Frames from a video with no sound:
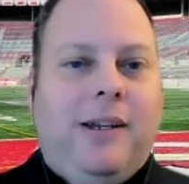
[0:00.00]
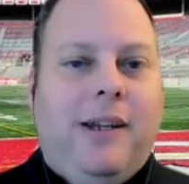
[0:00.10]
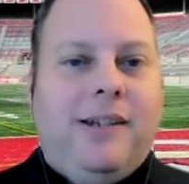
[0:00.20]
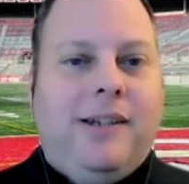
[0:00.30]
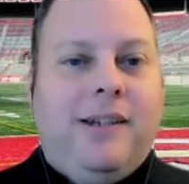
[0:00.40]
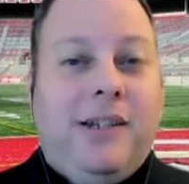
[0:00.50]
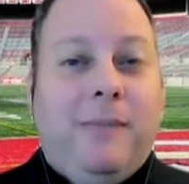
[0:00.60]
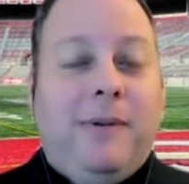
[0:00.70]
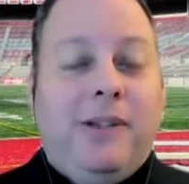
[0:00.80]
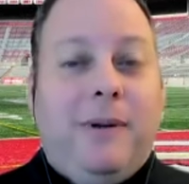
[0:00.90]
the SEC
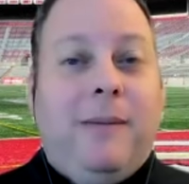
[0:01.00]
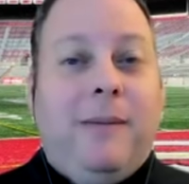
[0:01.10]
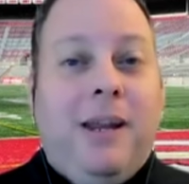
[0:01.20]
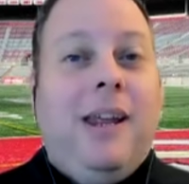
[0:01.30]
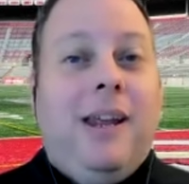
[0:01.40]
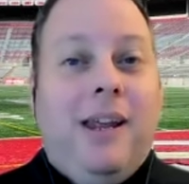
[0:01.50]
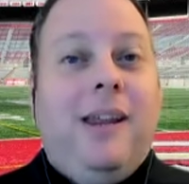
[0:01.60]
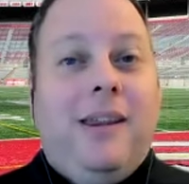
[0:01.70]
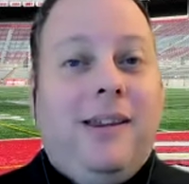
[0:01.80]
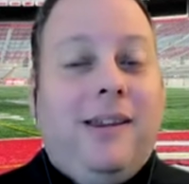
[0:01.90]
championship game.
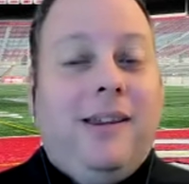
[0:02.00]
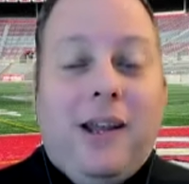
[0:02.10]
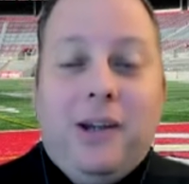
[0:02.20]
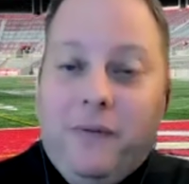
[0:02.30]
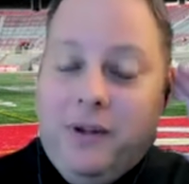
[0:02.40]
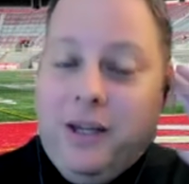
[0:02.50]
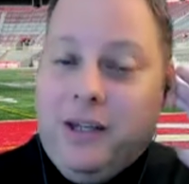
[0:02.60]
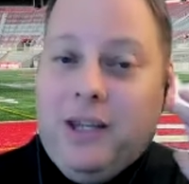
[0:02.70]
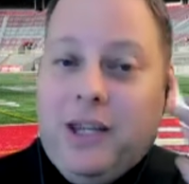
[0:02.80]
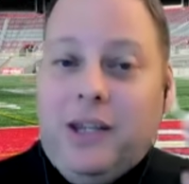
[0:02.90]
Now you
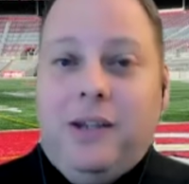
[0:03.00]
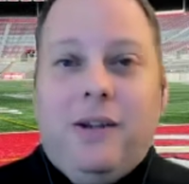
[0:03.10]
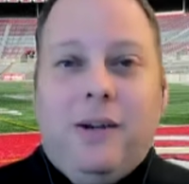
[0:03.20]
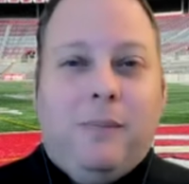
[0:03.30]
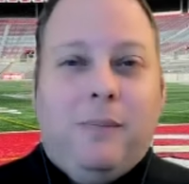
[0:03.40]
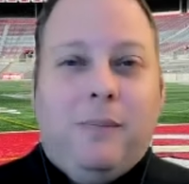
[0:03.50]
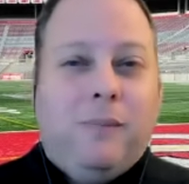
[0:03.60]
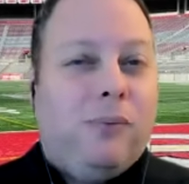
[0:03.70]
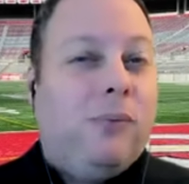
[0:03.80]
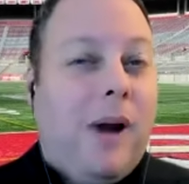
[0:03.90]
then then they're
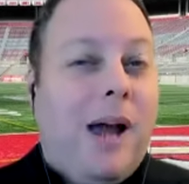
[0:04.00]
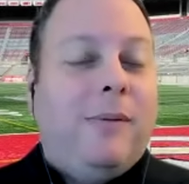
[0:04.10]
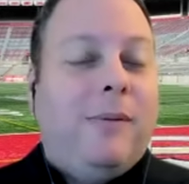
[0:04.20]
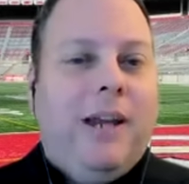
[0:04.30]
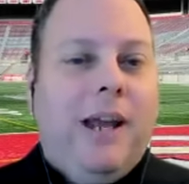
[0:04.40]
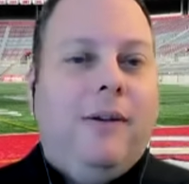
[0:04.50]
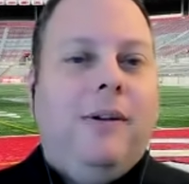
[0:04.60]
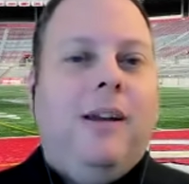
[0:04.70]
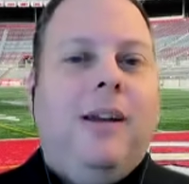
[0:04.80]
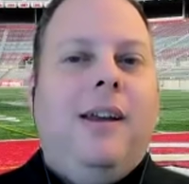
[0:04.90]
probably out.
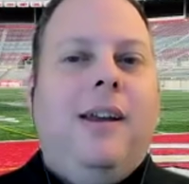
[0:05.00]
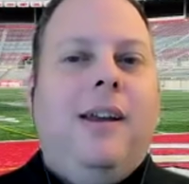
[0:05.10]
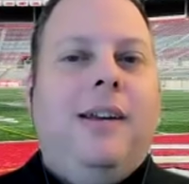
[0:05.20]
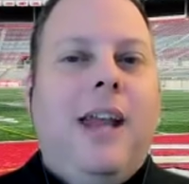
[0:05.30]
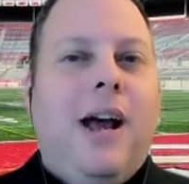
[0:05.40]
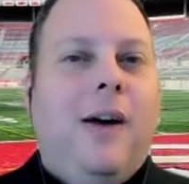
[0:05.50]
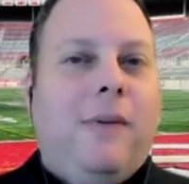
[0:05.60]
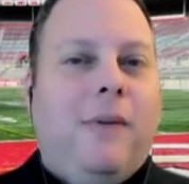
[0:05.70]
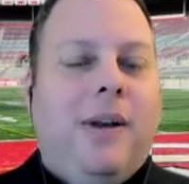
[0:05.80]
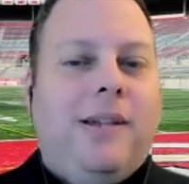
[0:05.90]
Now, if
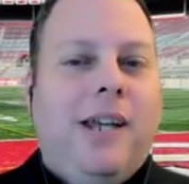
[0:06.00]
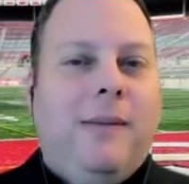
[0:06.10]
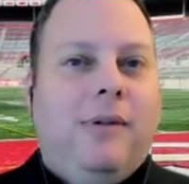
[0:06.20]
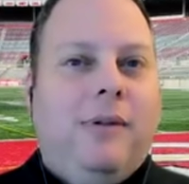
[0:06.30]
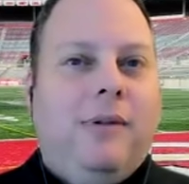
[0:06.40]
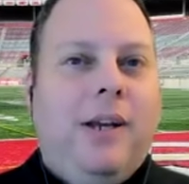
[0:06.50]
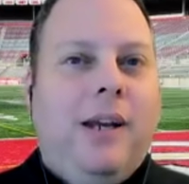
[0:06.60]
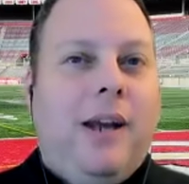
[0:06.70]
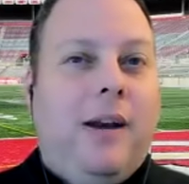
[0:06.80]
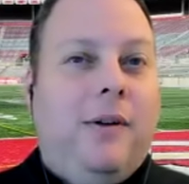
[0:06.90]
they run the table,
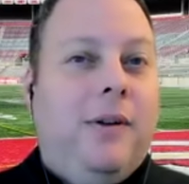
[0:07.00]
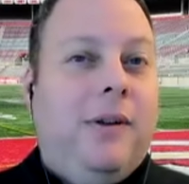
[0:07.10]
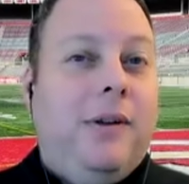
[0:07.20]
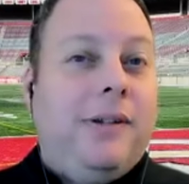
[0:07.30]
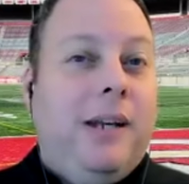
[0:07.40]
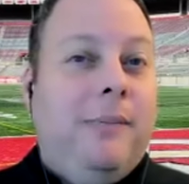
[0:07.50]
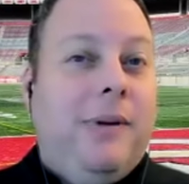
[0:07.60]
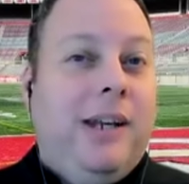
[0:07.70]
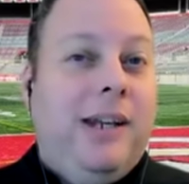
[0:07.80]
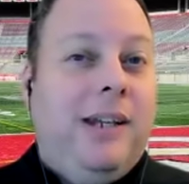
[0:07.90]
and I don't know that there's
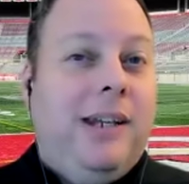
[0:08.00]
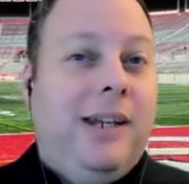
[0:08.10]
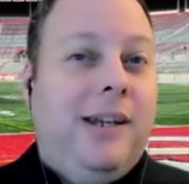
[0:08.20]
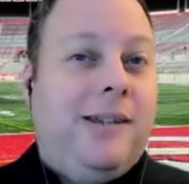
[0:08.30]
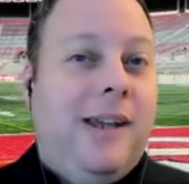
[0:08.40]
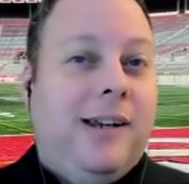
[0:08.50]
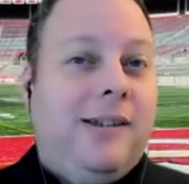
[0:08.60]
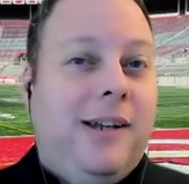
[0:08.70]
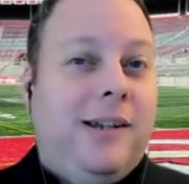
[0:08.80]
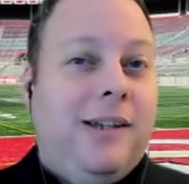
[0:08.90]
anybody in the East that
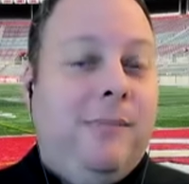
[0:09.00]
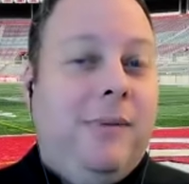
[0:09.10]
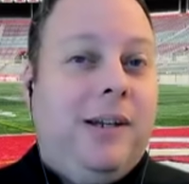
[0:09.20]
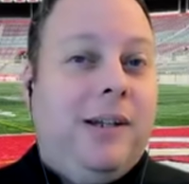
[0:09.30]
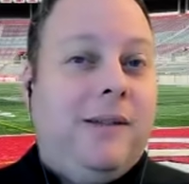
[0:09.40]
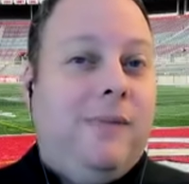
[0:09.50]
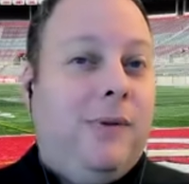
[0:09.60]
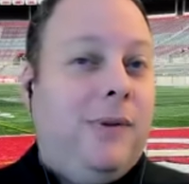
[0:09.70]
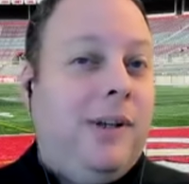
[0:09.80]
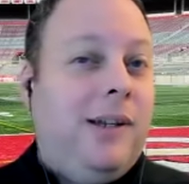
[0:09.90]
can touch them because
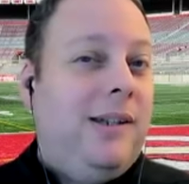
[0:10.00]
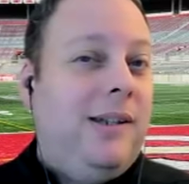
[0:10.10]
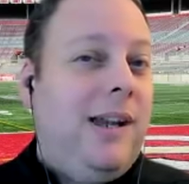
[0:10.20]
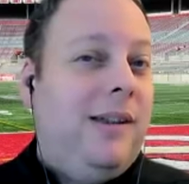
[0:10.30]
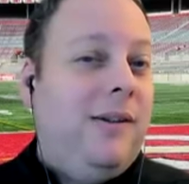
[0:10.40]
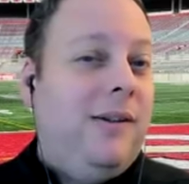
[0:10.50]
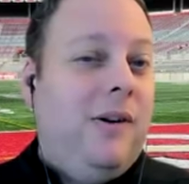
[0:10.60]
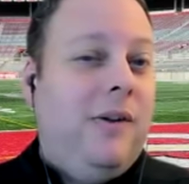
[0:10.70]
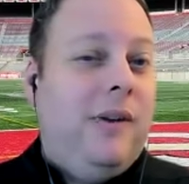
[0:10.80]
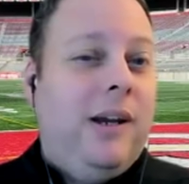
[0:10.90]
Florida did not look
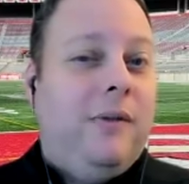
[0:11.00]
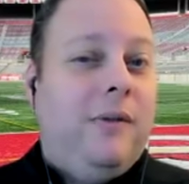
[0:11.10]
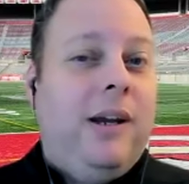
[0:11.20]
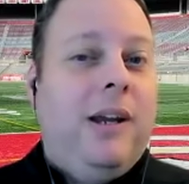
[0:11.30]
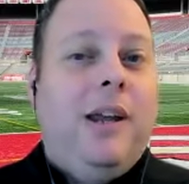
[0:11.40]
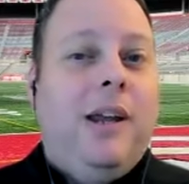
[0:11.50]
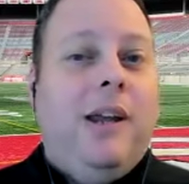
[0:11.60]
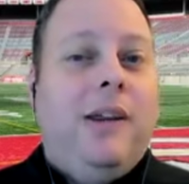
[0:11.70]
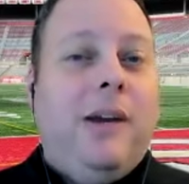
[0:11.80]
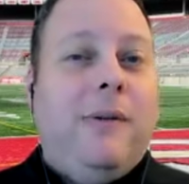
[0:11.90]
all that great.
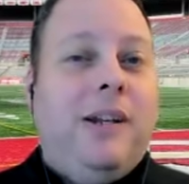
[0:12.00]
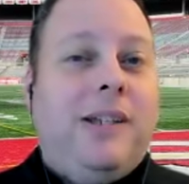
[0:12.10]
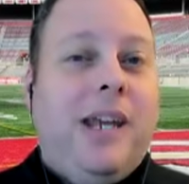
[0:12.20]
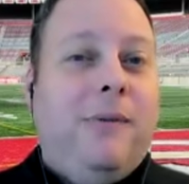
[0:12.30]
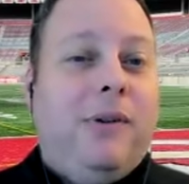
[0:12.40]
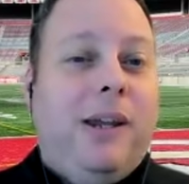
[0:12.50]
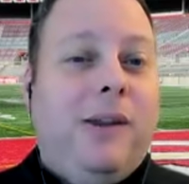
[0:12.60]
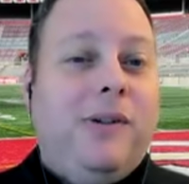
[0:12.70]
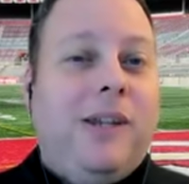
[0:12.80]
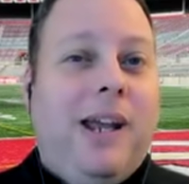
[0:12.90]
They run the table, they
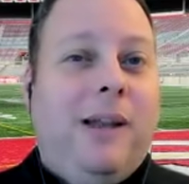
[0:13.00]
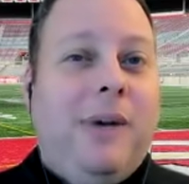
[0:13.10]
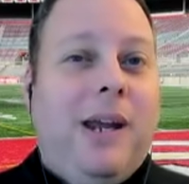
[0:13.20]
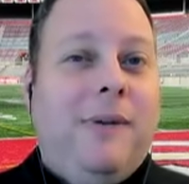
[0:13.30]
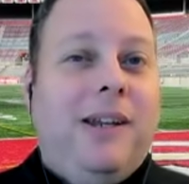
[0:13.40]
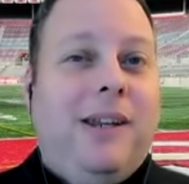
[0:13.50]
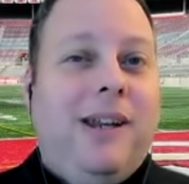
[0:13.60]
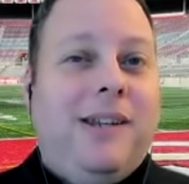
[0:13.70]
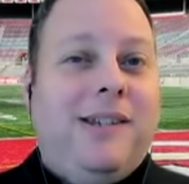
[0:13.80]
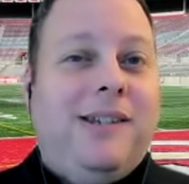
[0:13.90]
lose to Alabama in
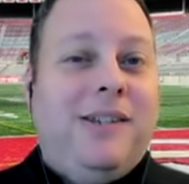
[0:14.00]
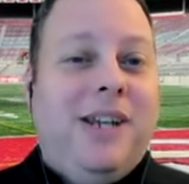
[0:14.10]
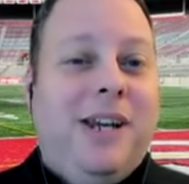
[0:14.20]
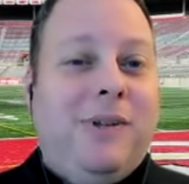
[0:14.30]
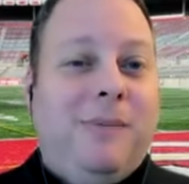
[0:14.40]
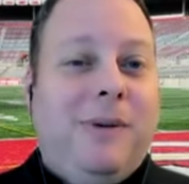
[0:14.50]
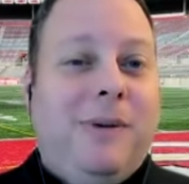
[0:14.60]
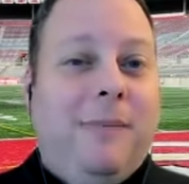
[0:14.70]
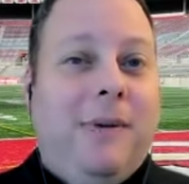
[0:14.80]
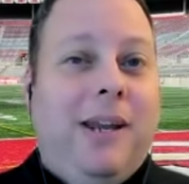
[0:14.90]
the SEC championship
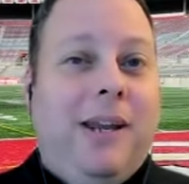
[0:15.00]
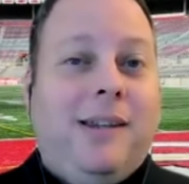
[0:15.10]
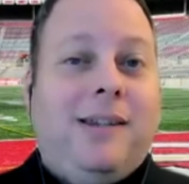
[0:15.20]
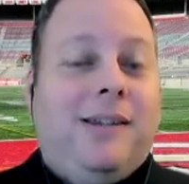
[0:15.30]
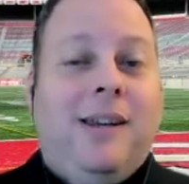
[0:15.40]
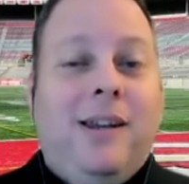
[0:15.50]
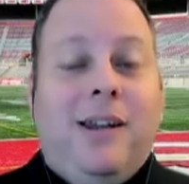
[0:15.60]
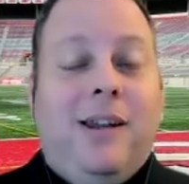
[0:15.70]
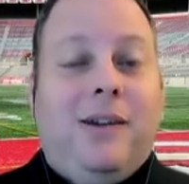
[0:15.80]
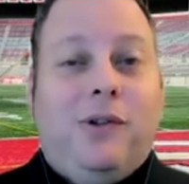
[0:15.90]
game, and that's
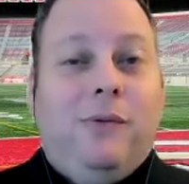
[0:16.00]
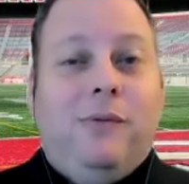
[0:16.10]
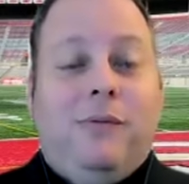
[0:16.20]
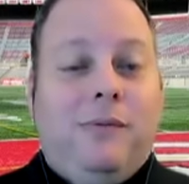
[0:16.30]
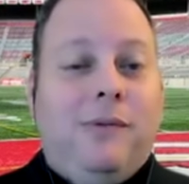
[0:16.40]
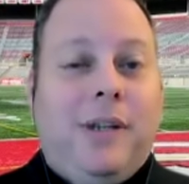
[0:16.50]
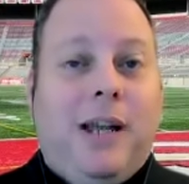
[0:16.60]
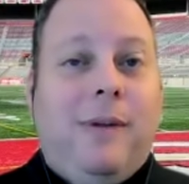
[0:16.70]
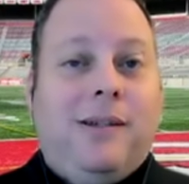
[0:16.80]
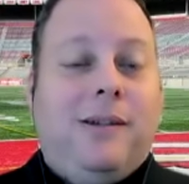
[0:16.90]
shoot,
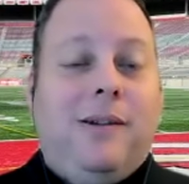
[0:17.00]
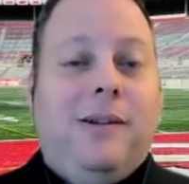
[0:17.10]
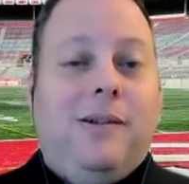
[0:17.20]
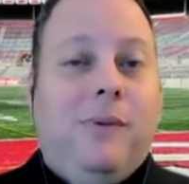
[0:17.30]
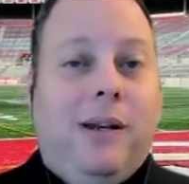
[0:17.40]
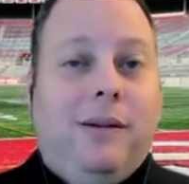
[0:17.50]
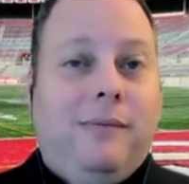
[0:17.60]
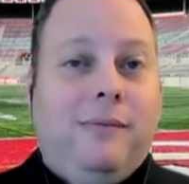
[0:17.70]
Tom, that's as good as a win